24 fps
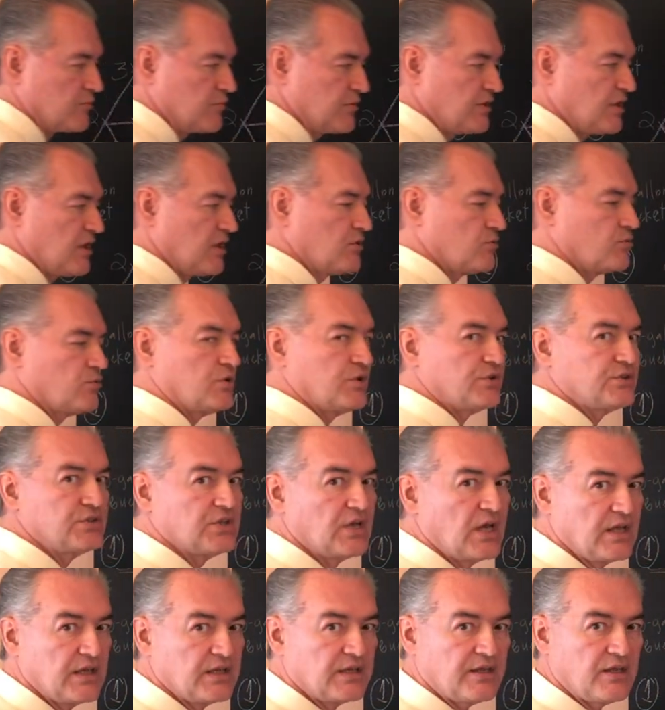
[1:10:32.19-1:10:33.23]
In other words,
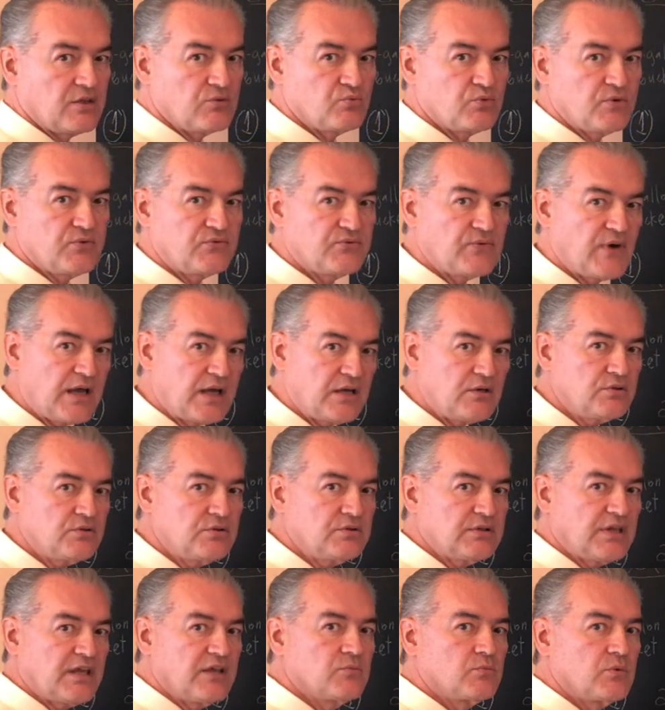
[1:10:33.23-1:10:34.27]
can we
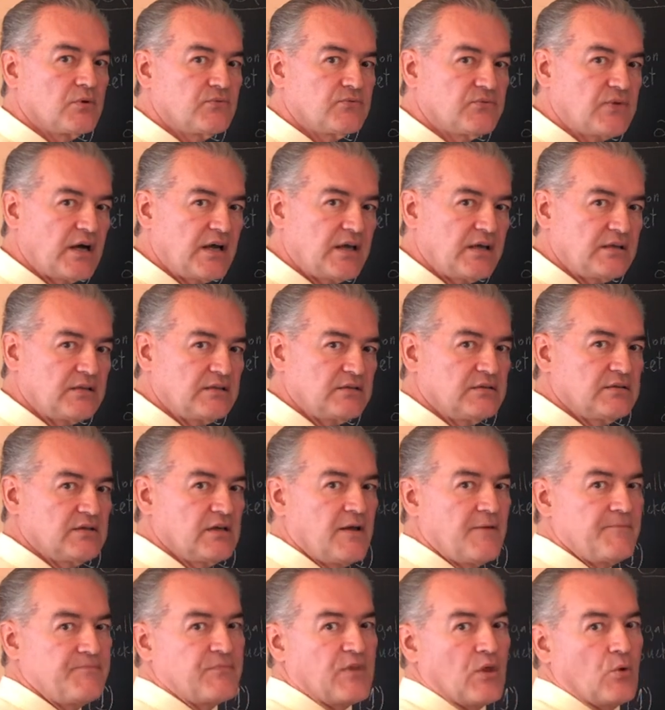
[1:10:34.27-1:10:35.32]
find
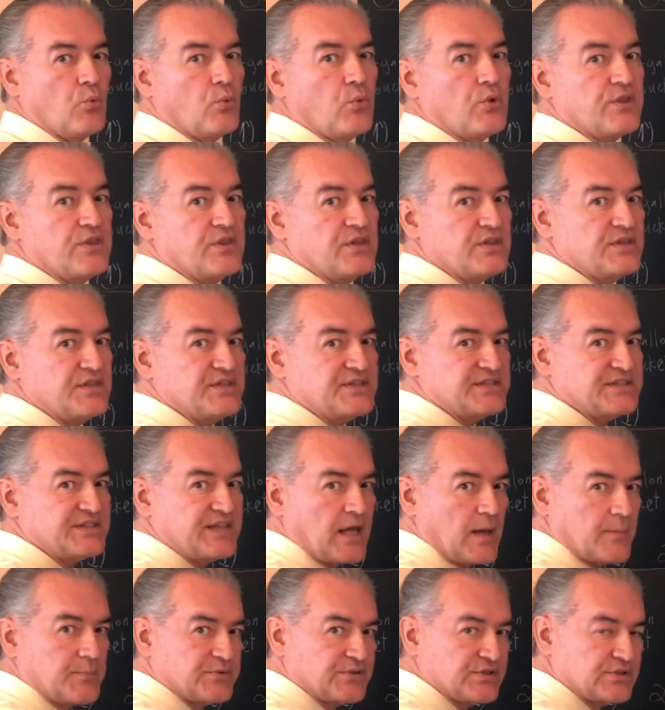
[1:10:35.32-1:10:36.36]
within the
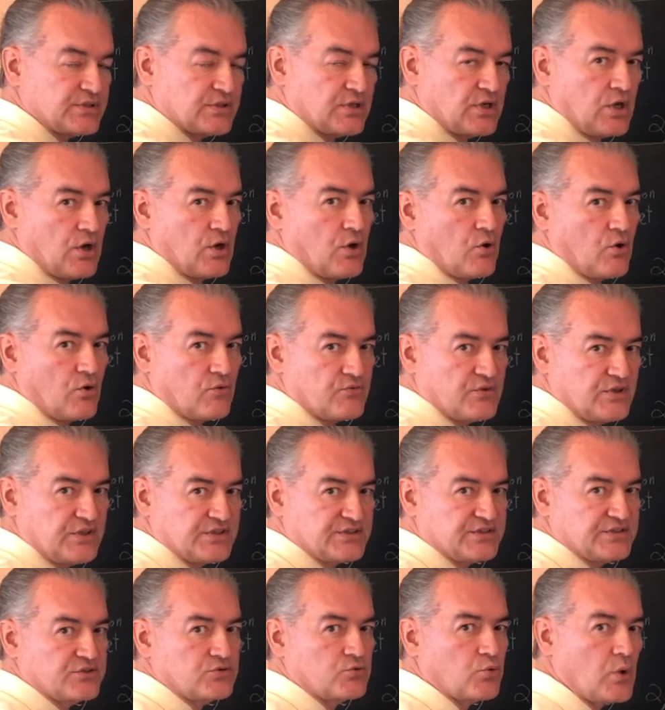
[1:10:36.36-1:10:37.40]
steps of
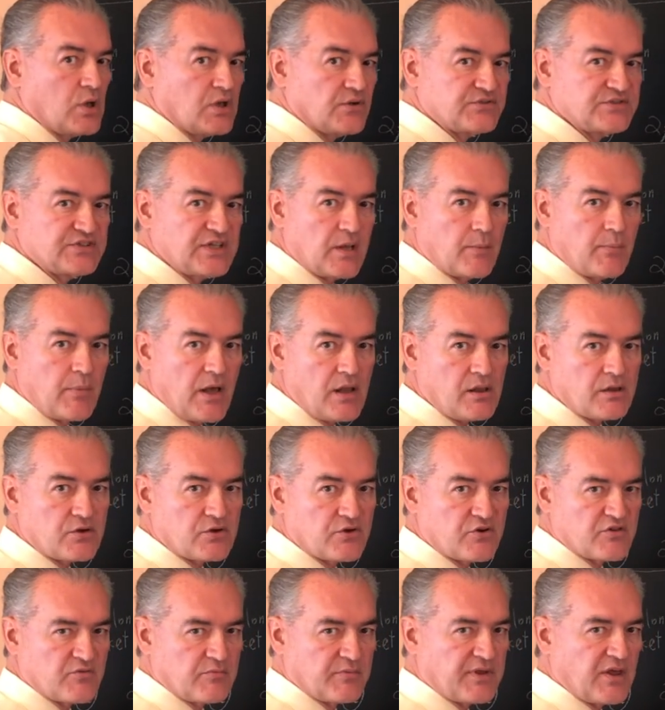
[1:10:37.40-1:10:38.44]
this 12-step
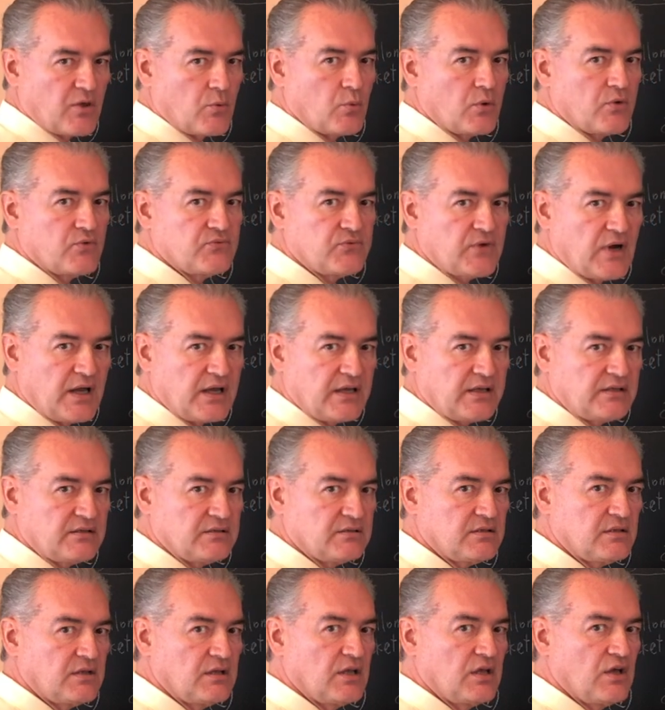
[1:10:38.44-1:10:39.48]
algorithm, can we find
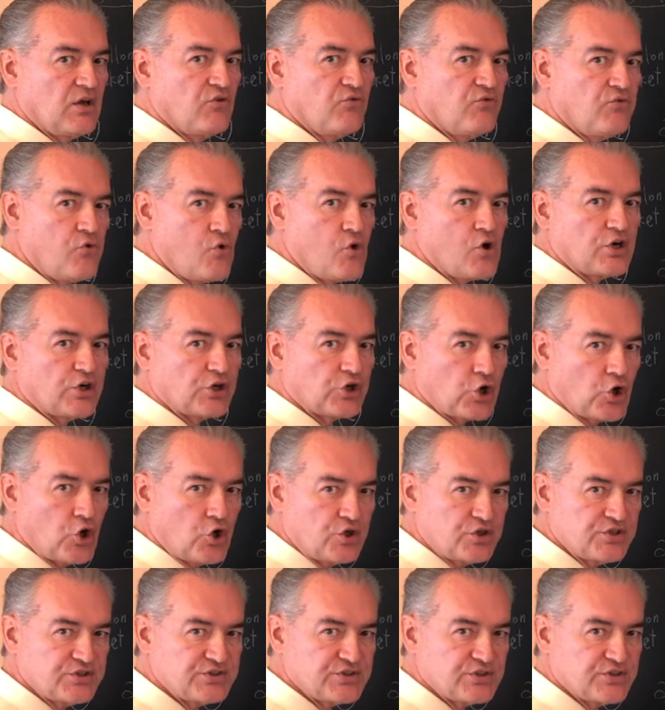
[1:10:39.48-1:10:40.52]
4
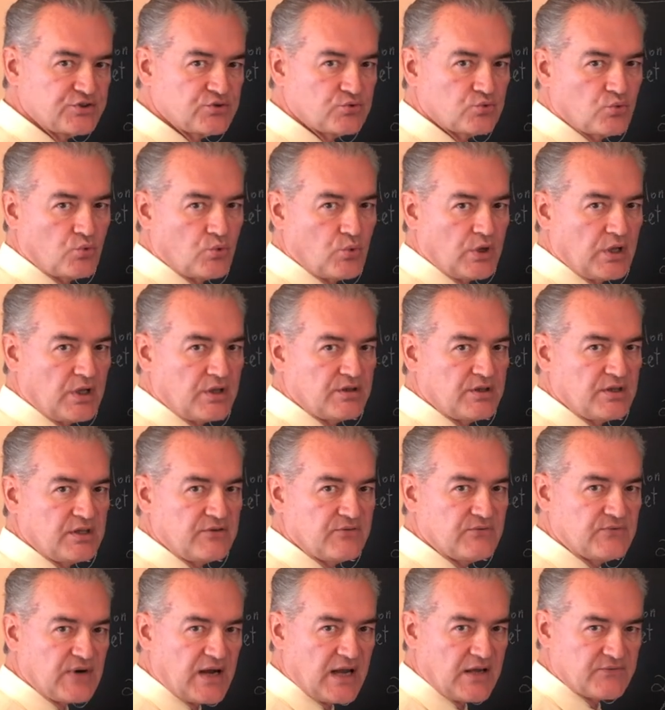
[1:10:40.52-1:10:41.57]
occurrences when the
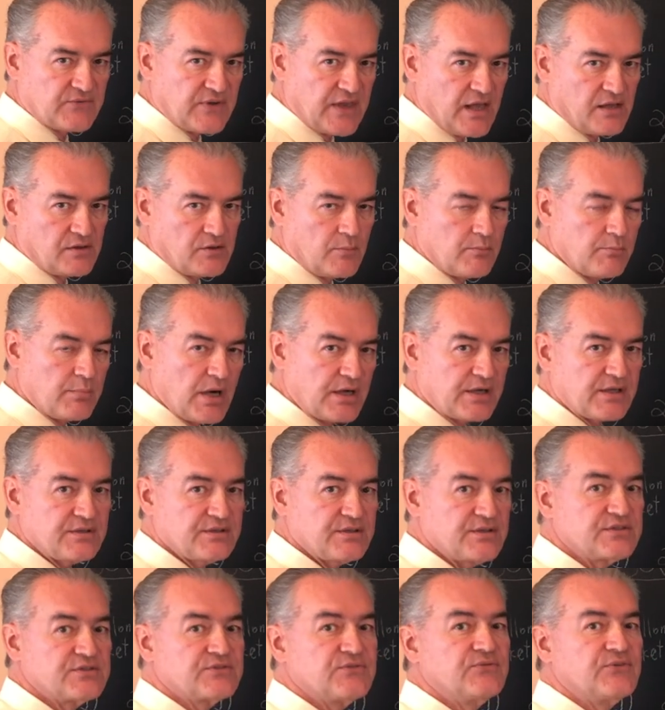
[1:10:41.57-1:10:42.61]
5-gallon bucket
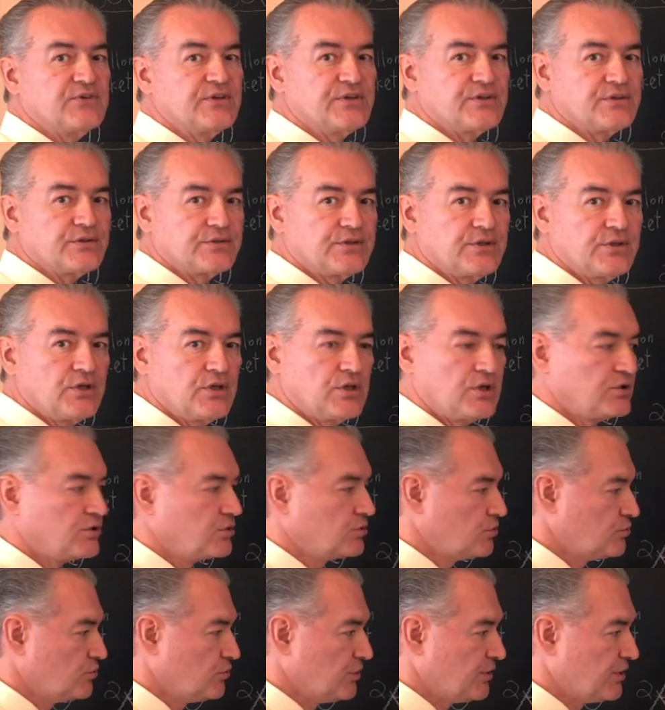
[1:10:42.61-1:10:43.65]
is filled
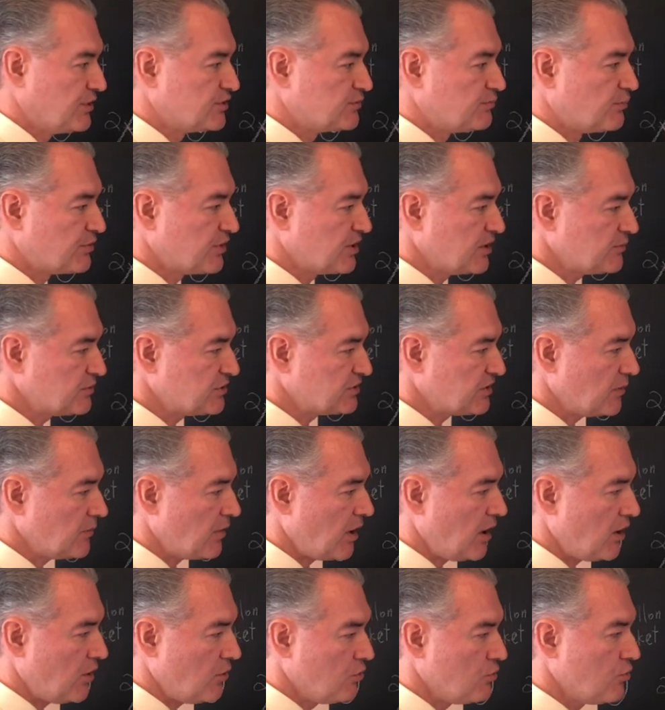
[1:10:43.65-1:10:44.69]
to its brim
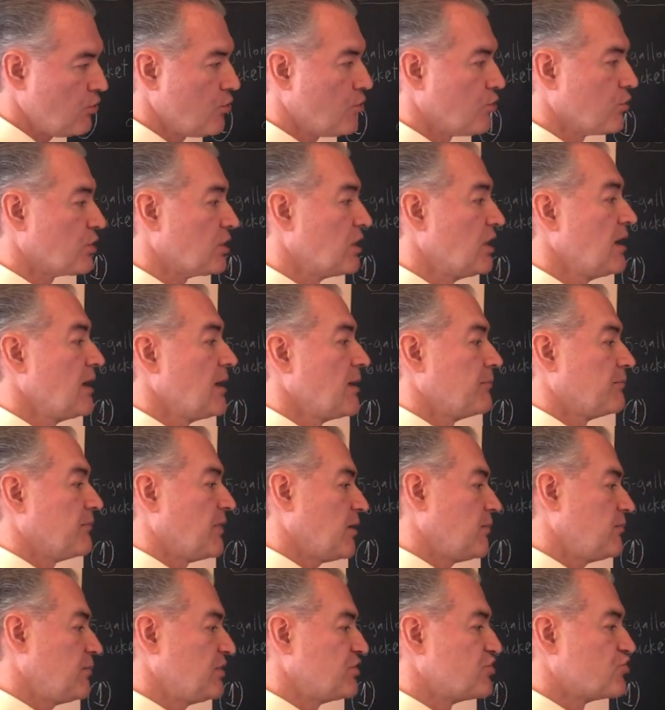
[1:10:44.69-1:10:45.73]
somehow, or
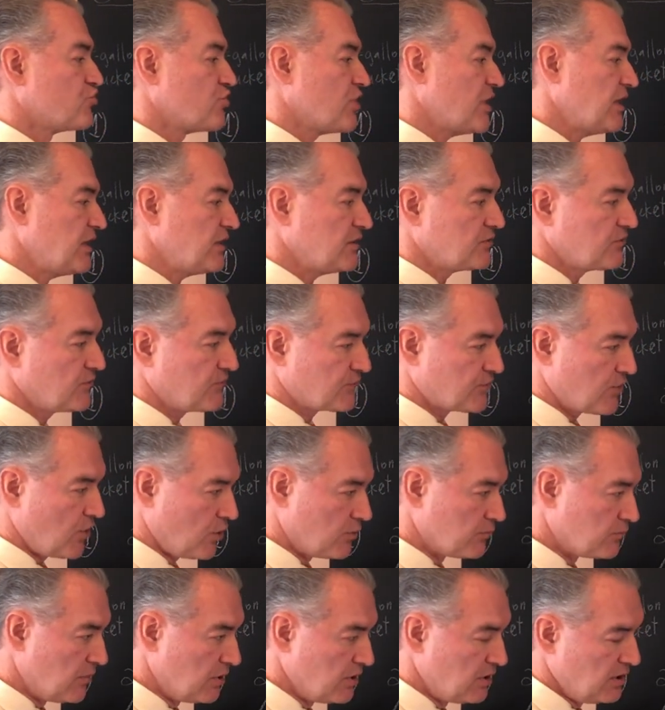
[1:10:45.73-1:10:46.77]
maybe drained
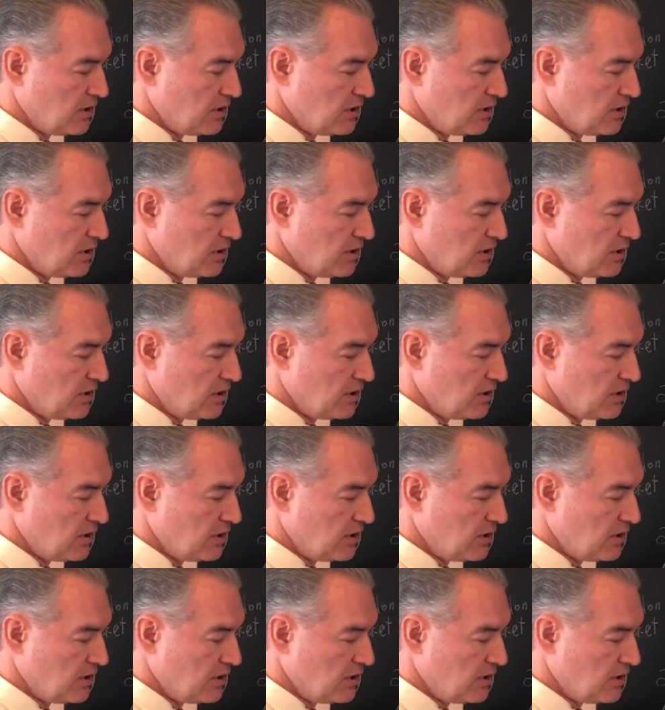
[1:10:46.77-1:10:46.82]
from